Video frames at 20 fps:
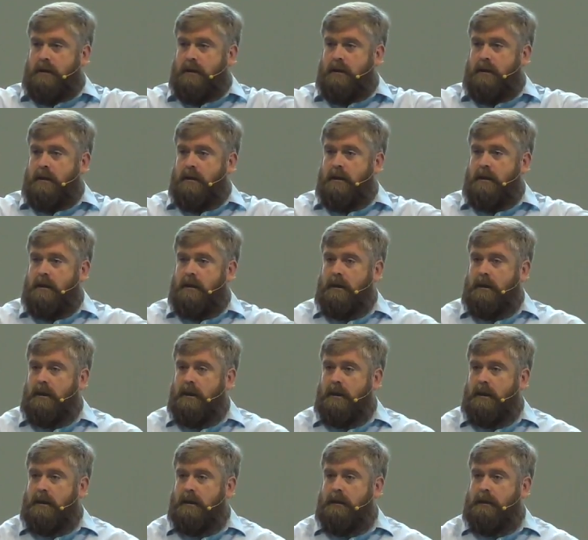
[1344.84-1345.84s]

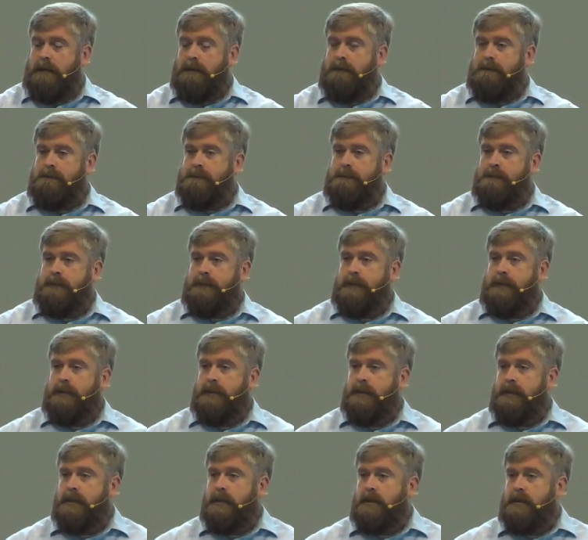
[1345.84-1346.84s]

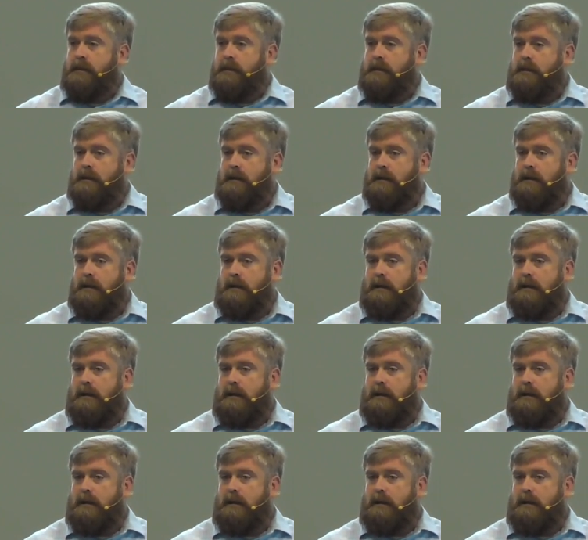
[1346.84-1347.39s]
Nobody speaks.